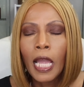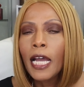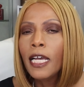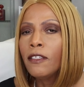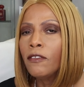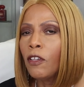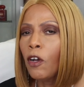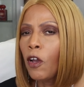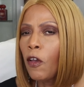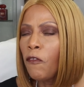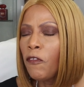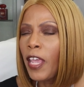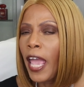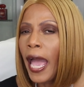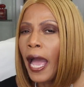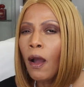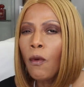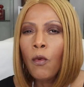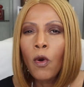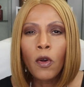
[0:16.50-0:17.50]
So if
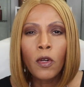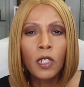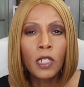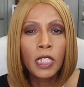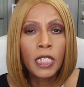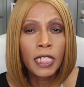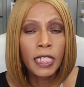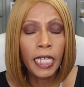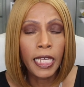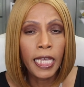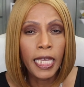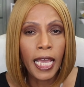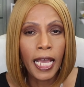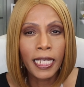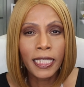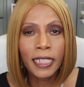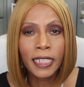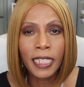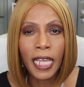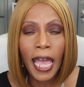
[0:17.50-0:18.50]
y'all want to see
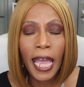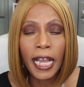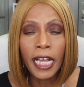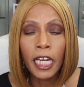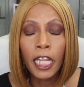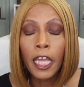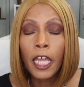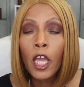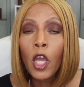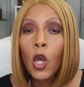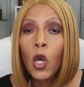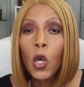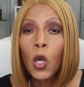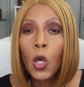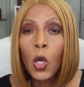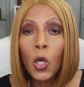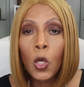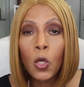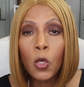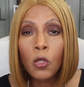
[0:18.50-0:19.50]
exactly
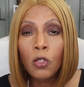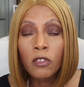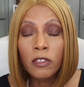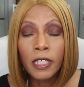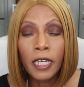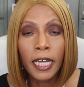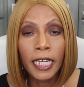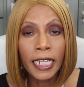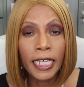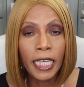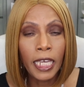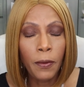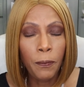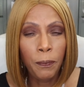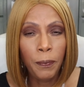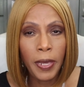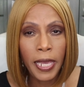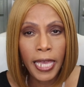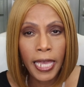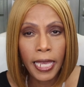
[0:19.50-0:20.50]
who's going to
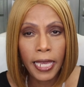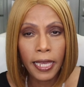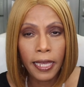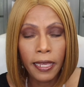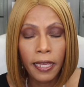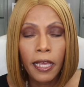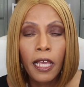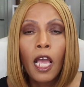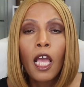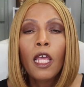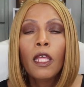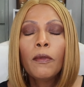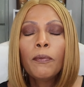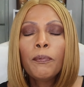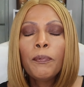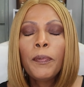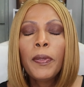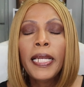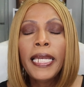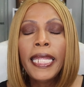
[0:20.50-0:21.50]
get picked,
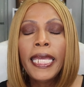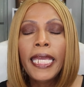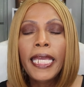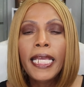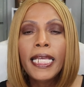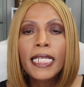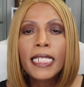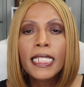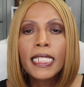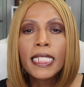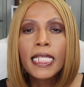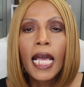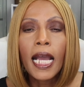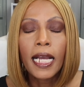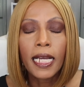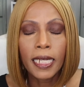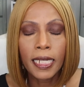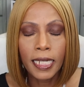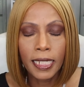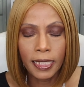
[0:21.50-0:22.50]
please
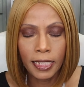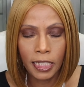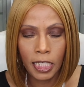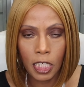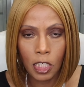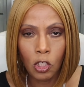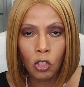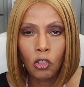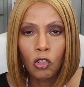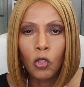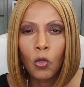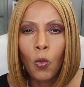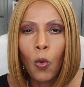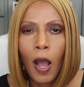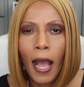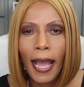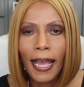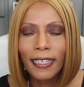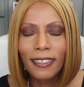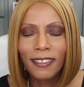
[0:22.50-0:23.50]
continue to
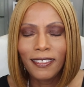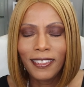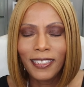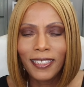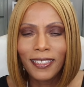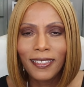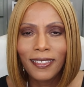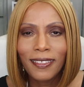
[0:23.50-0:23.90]
watch.